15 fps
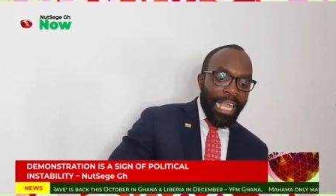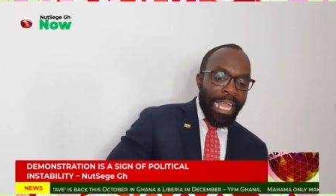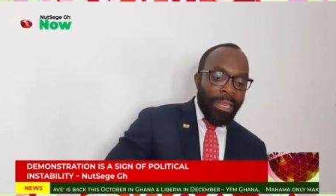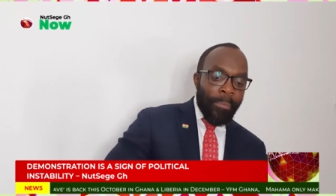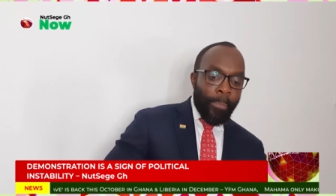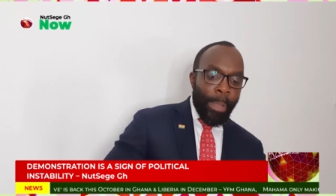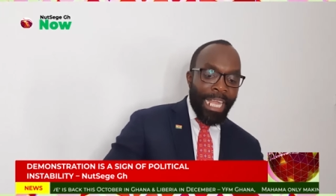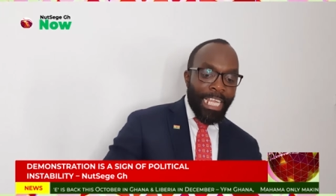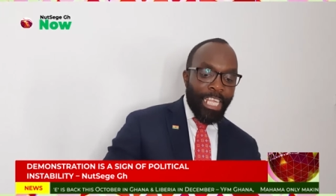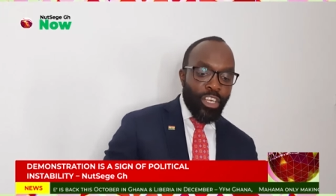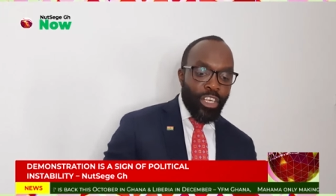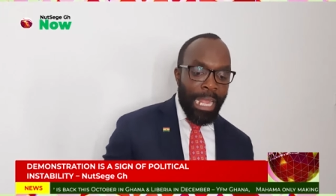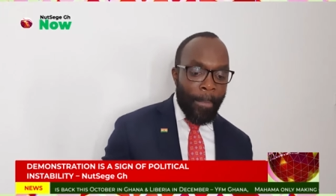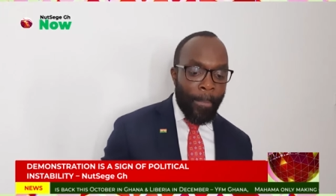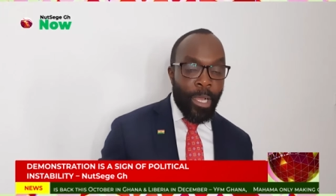and banging
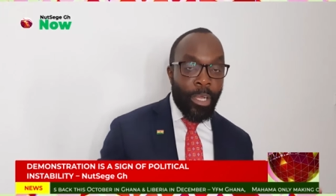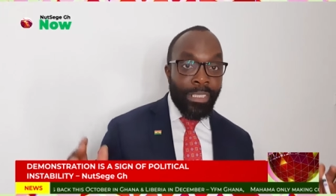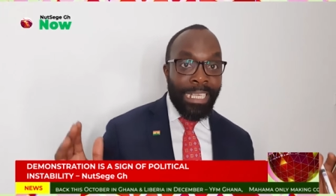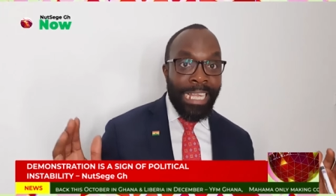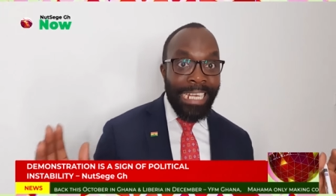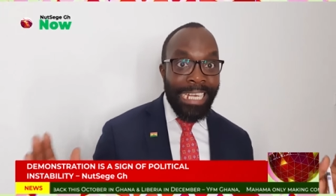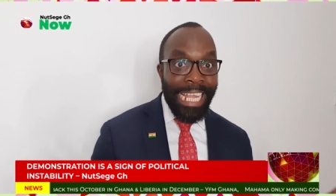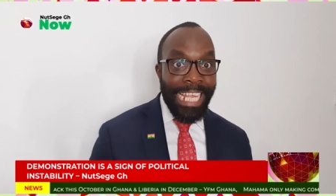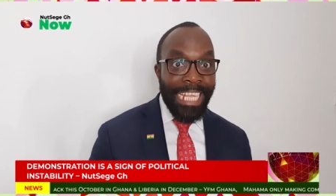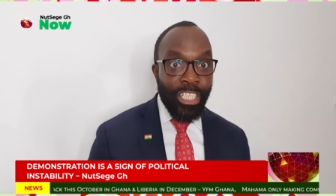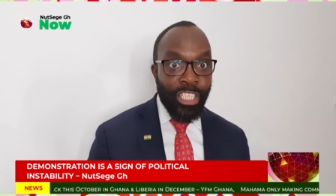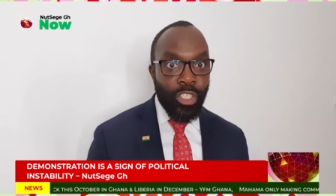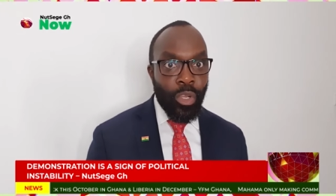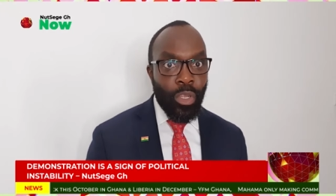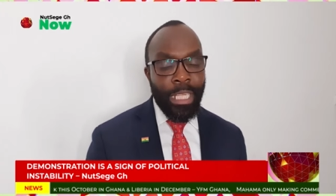on about Ghana
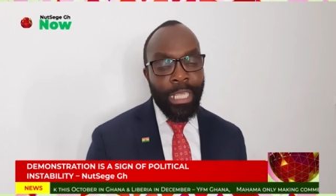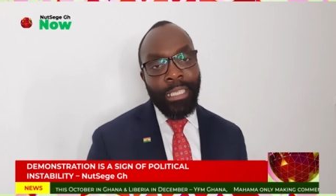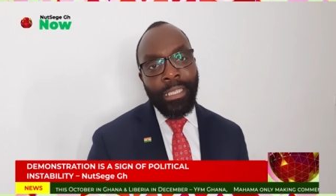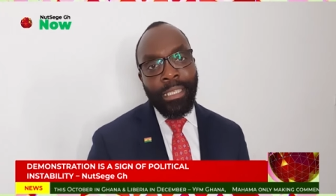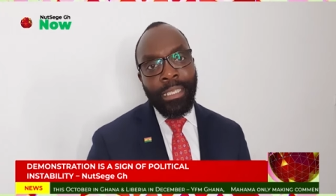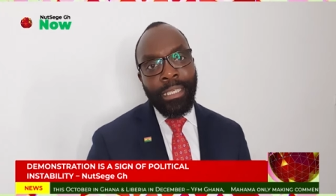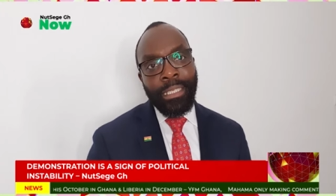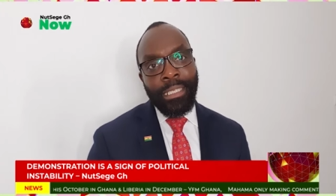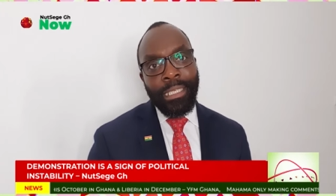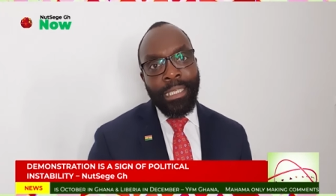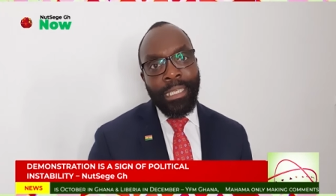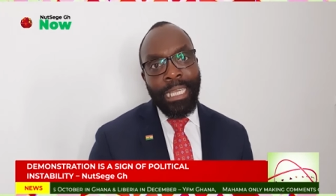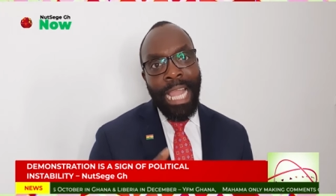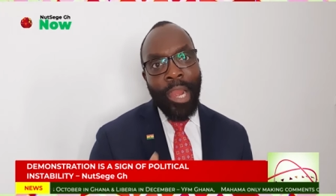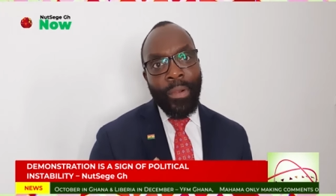installing
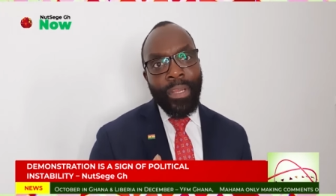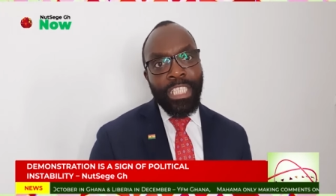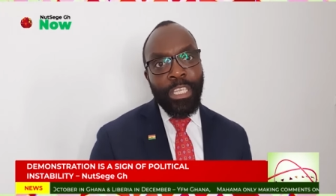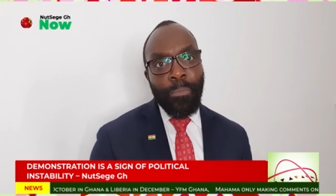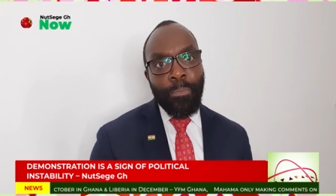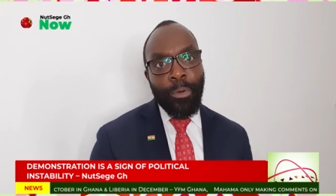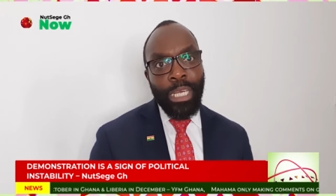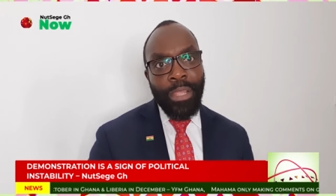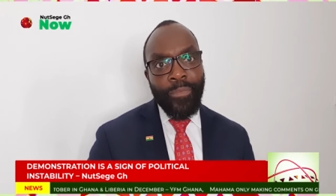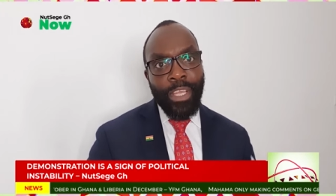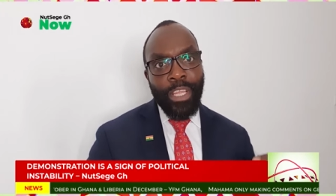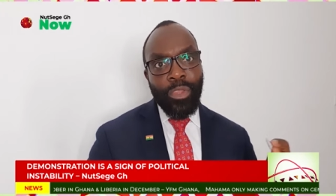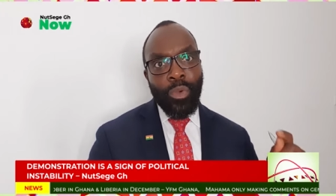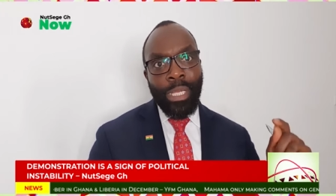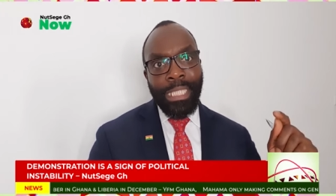currency board,
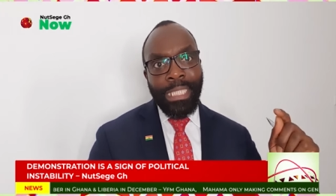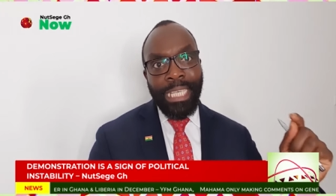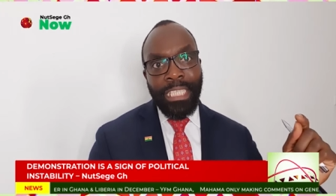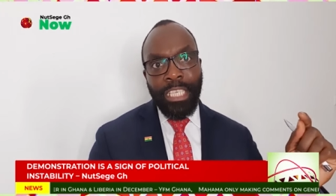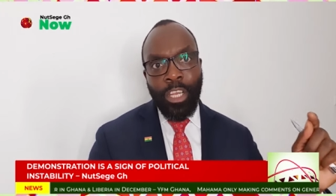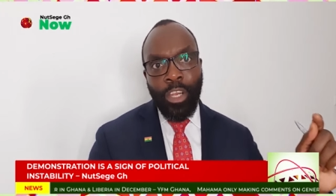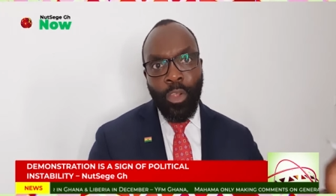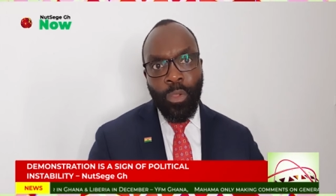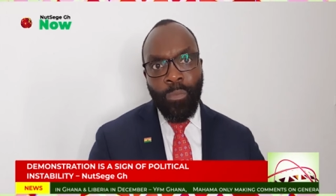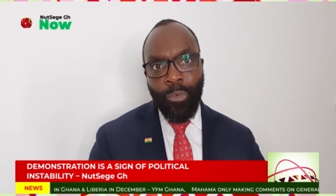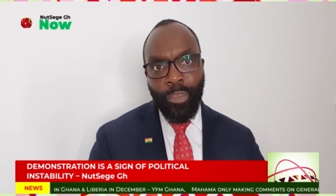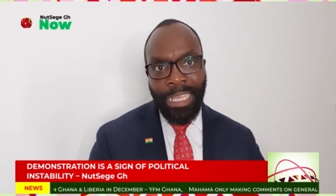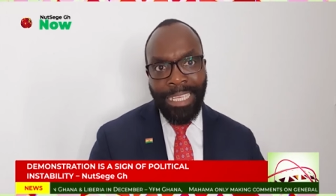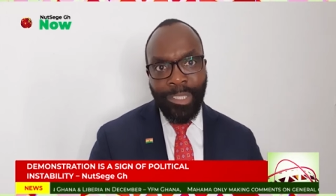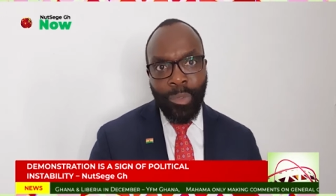even though it takes a lot
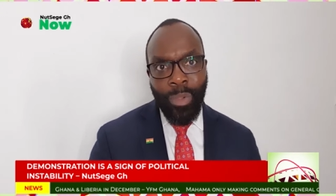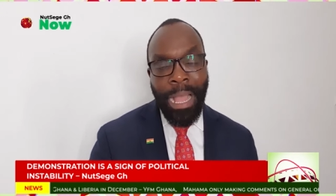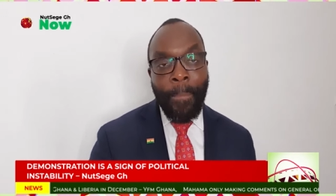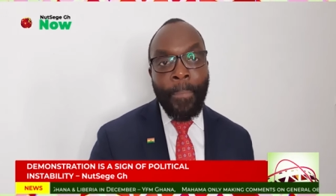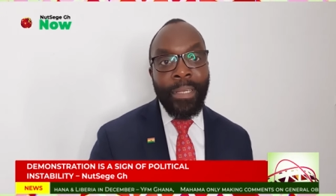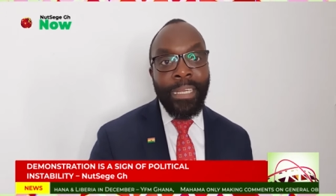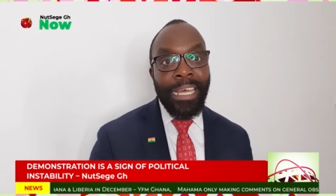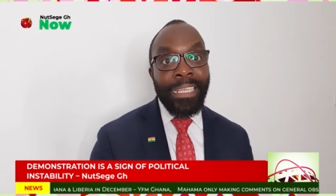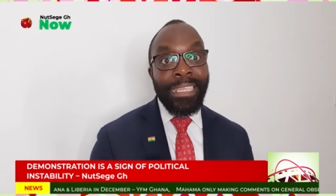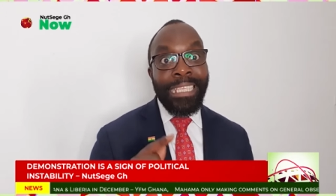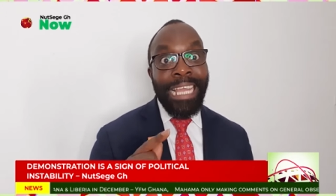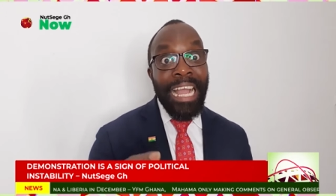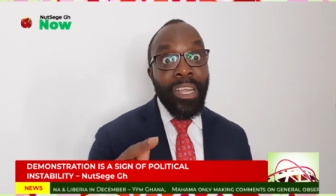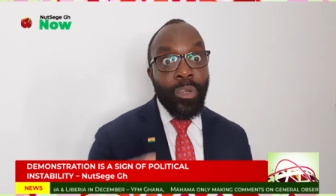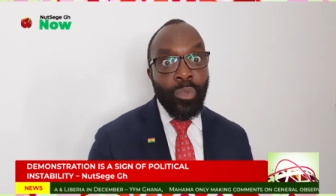for that to happen, and
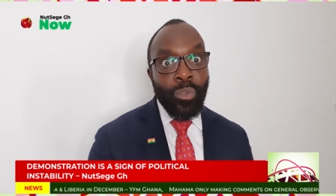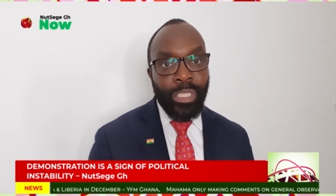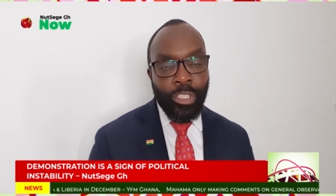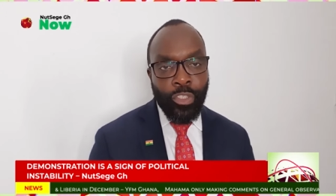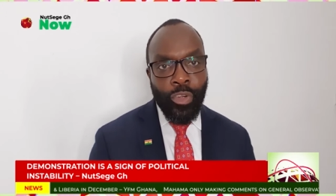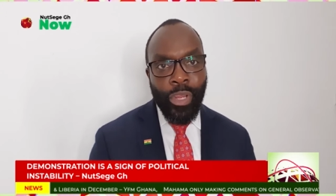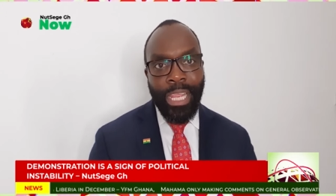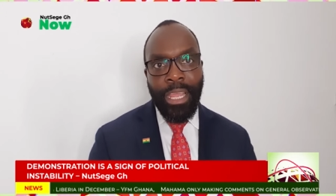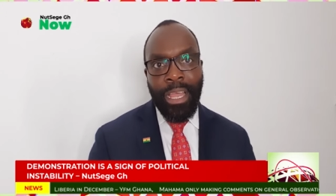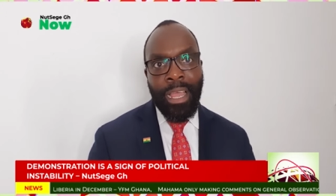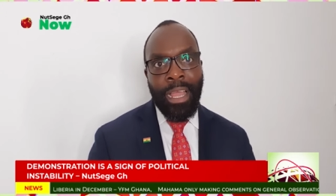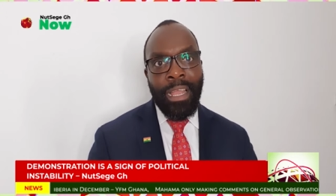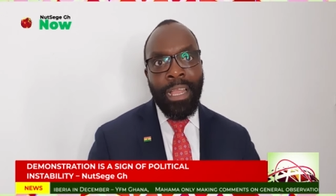that could trigger